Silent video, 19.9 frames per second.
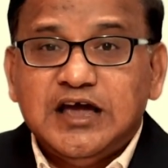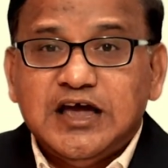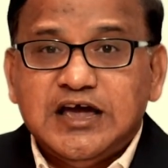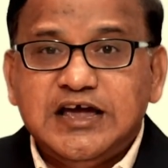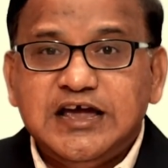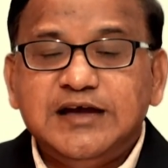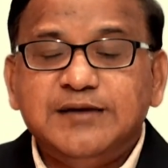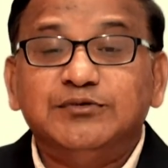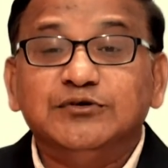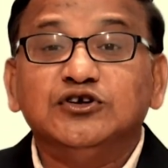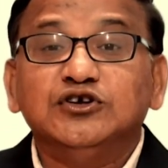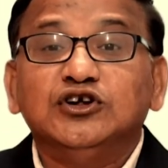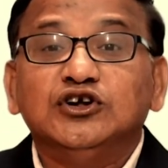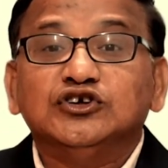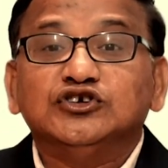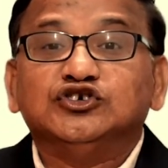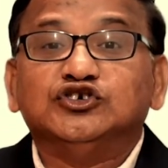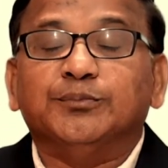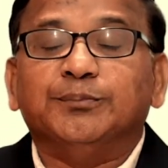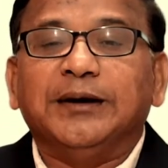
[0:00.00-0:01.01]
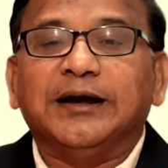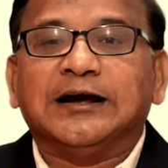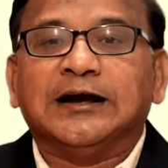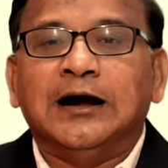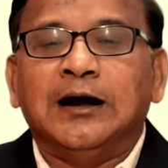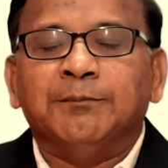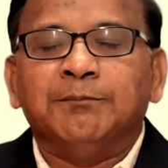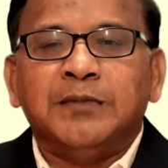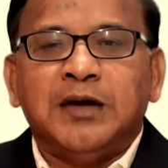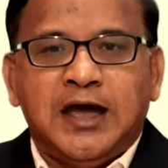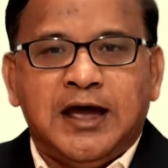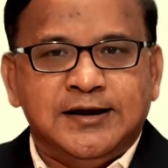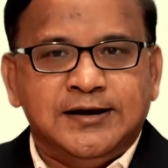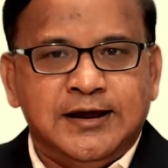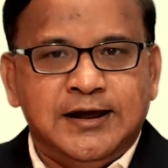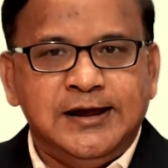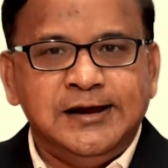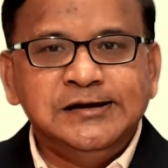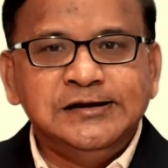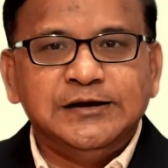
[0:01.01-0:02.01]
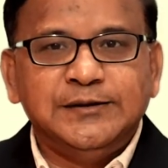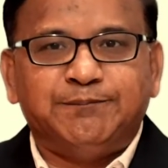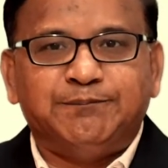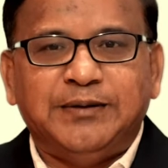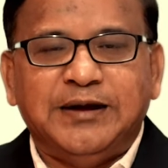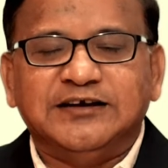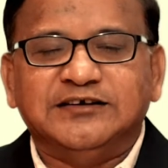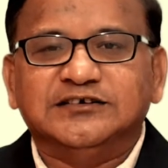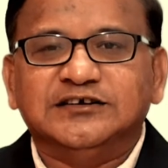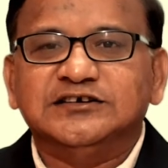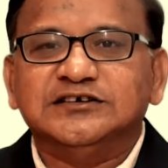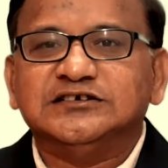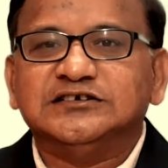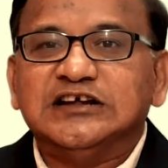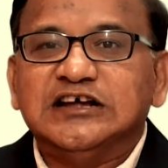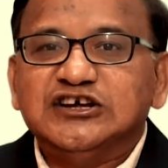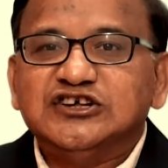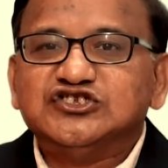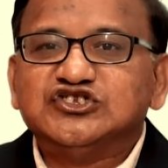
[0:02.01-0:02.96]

able to become an independent,